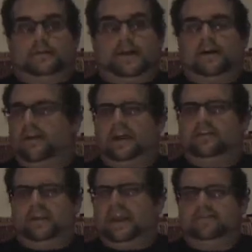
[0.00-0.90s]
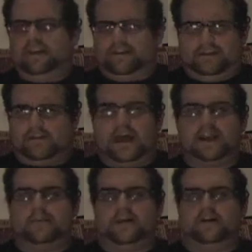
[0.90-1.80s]
that I don't actually have anything to
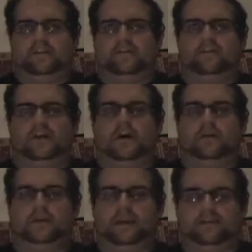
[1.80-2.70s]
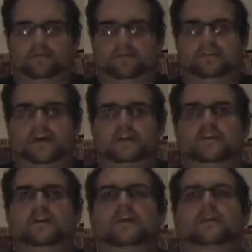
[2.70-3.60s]
talk about on this show, and as a result,